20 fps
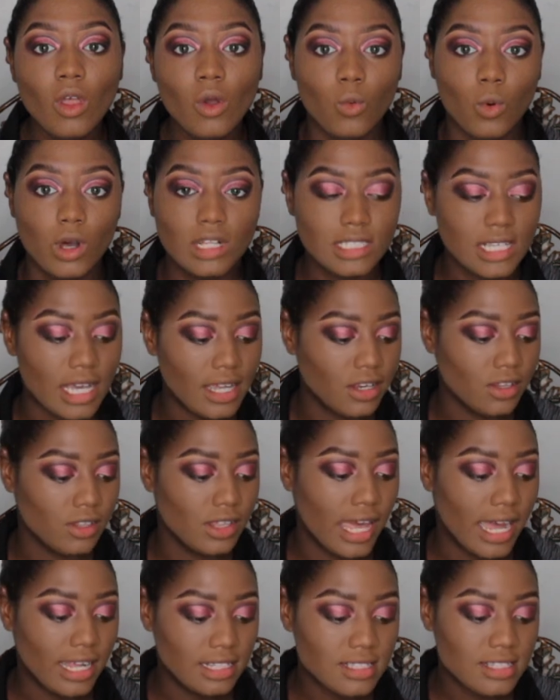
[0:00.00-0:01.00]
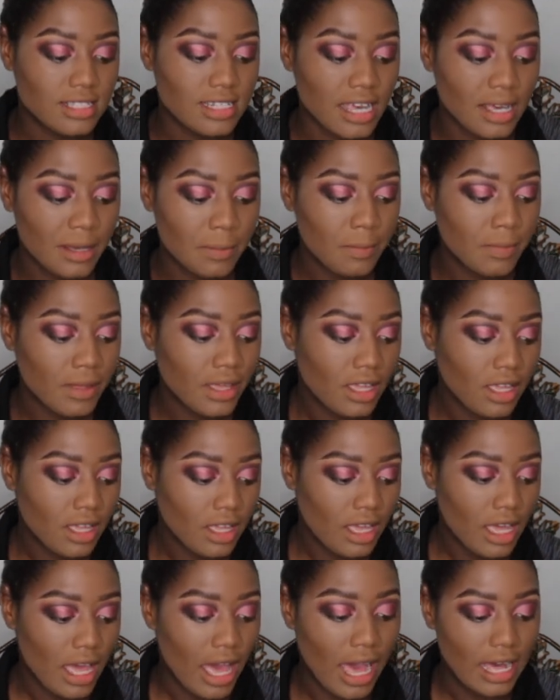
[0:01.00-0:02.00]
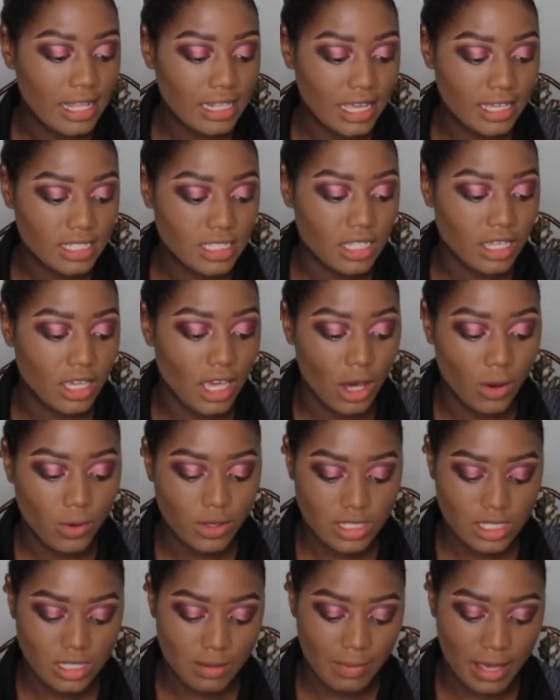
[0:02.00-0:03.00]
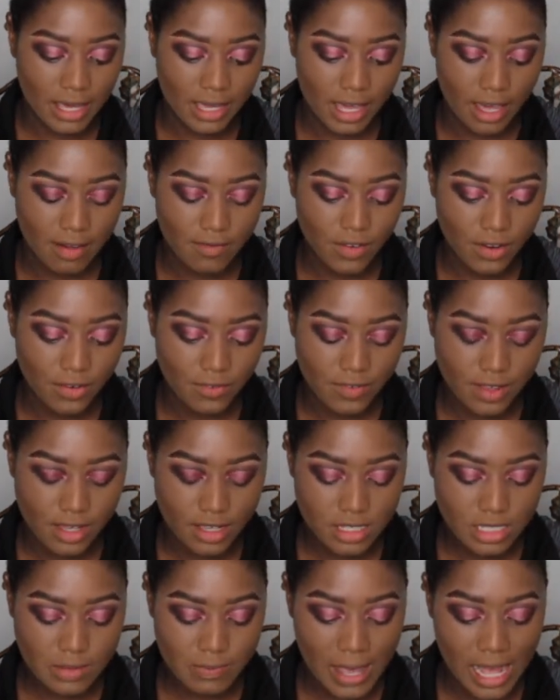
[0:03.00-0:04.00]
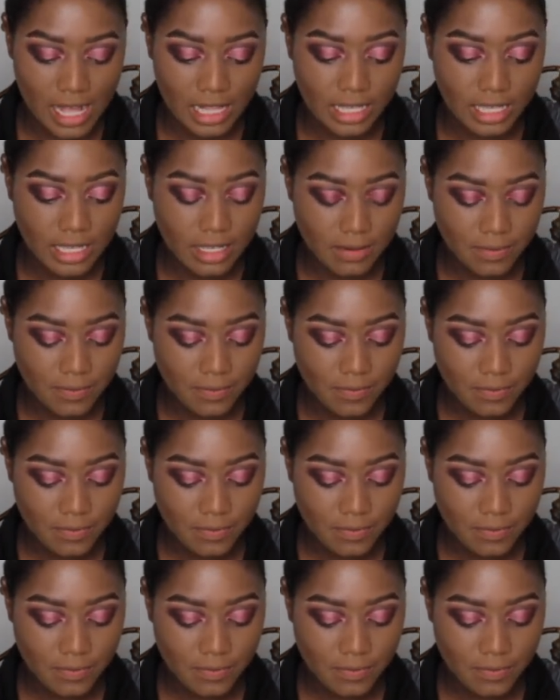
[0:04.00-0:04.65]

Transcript: Once I do that step, I like to go into my Cover Fix palette.